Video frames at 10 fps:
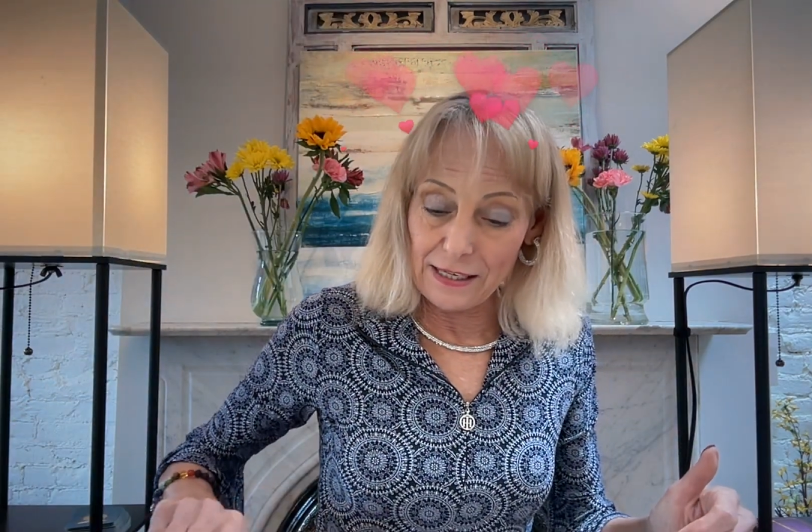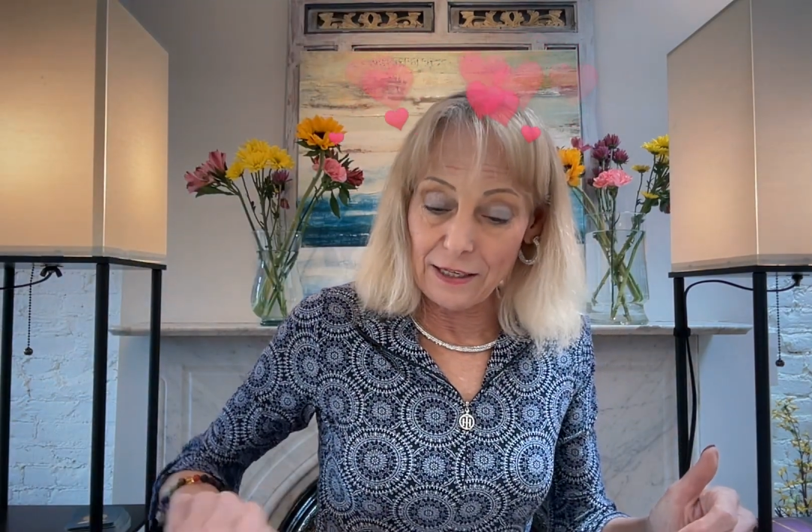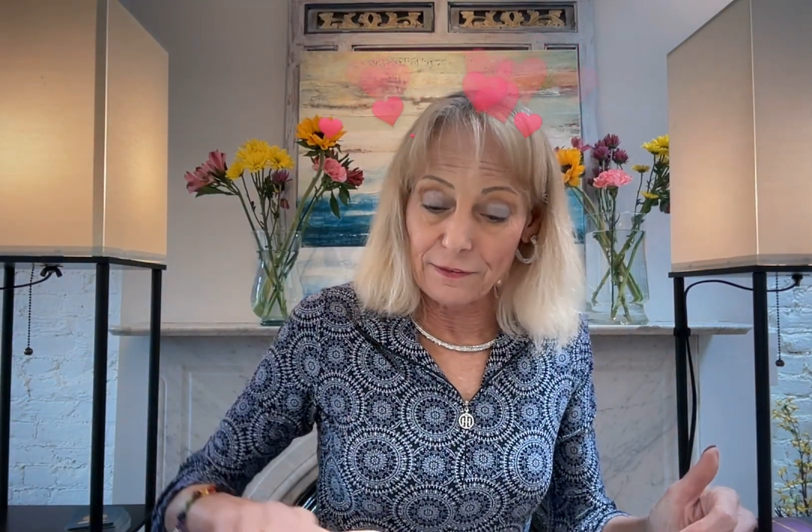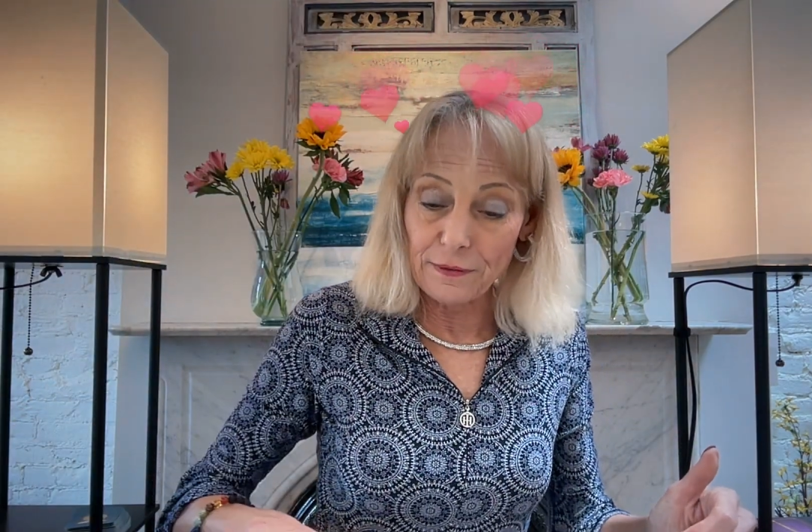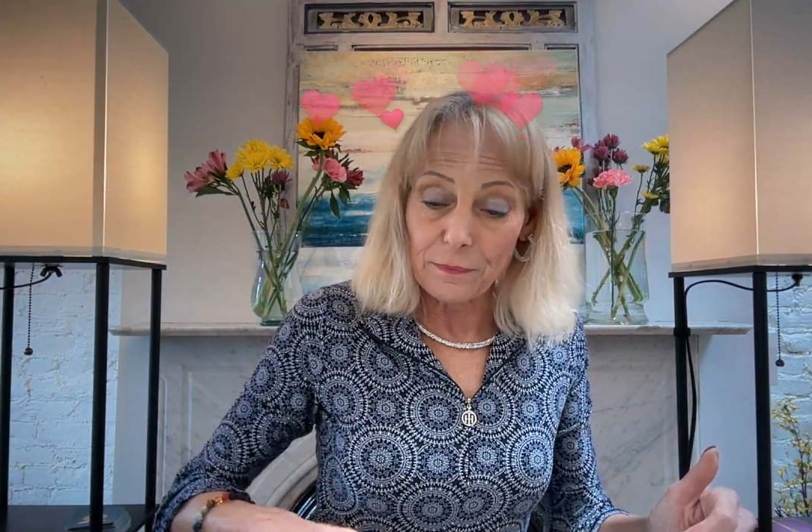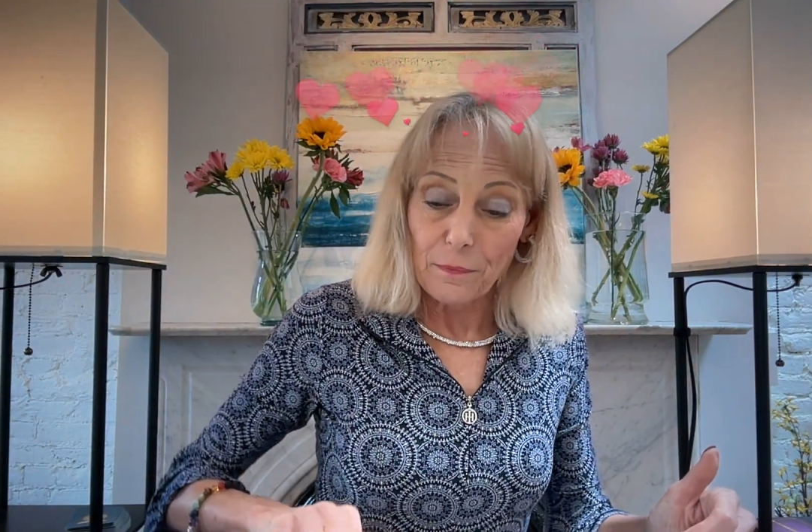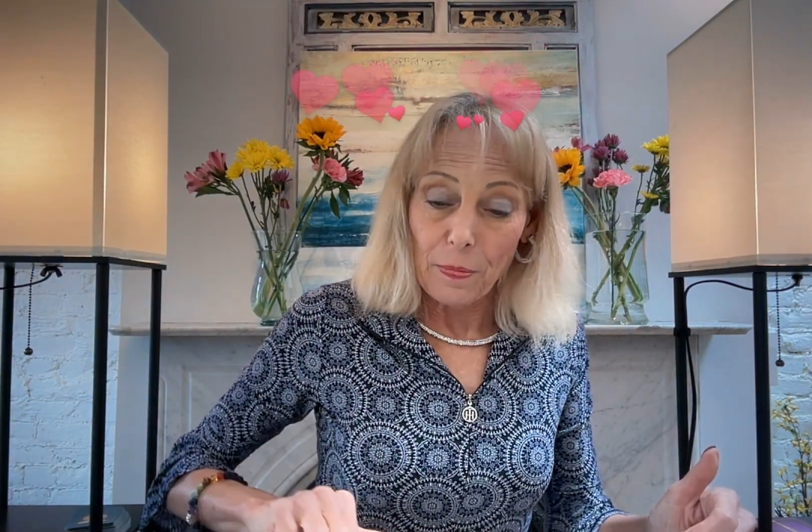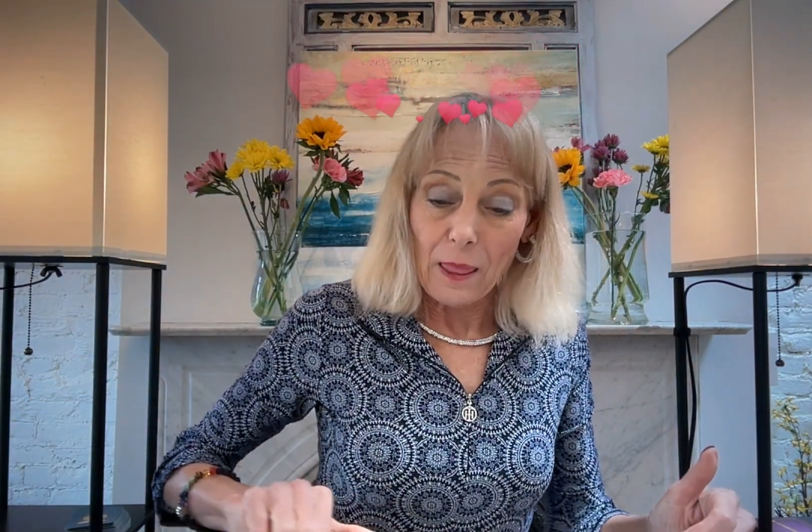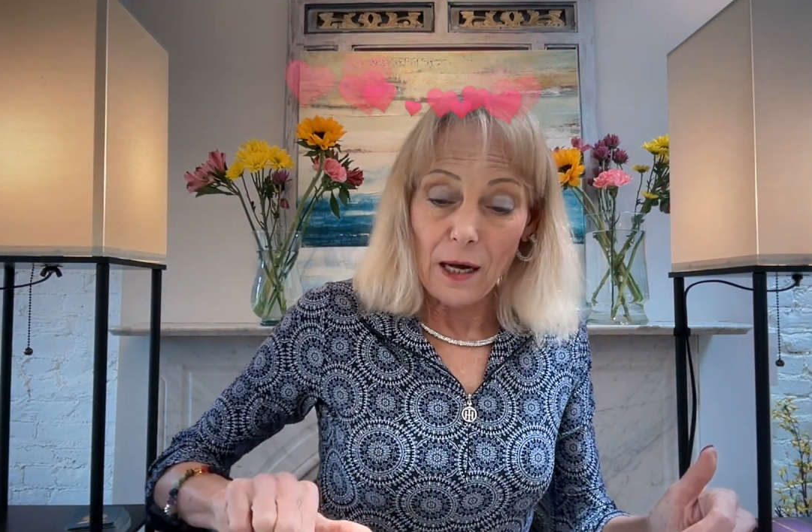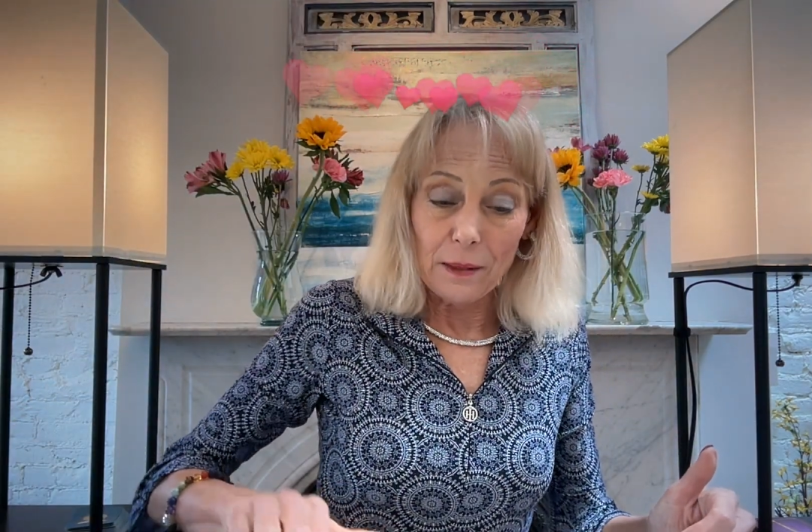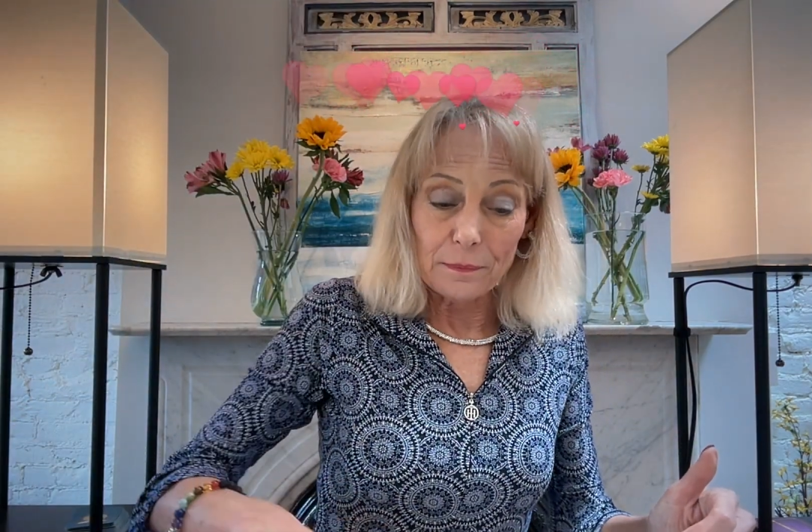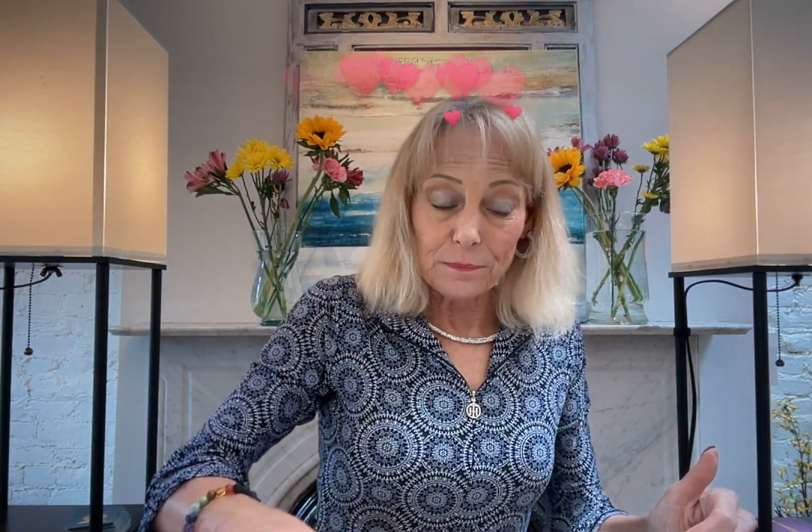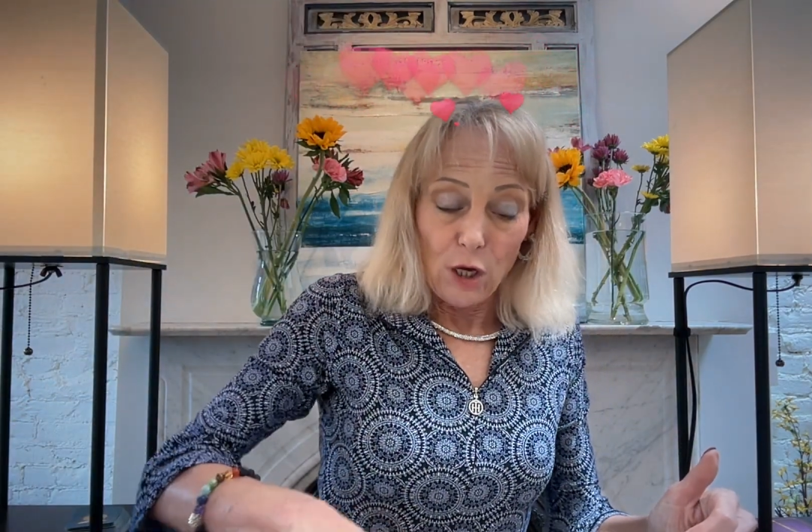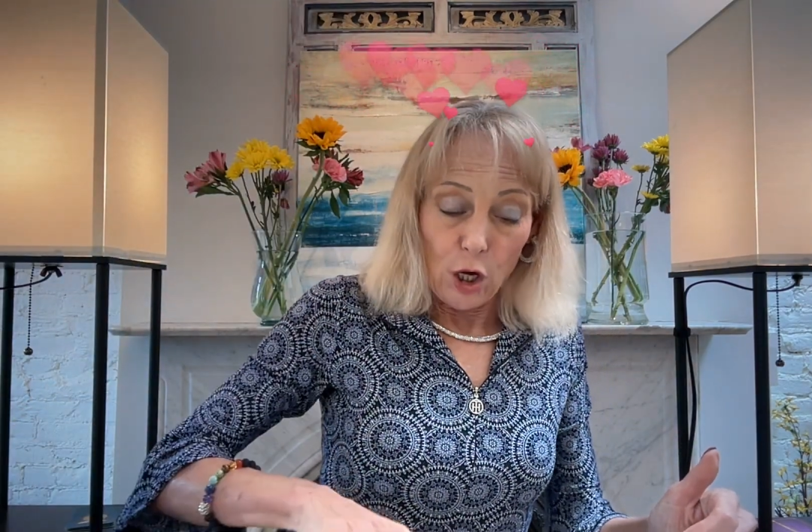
of um,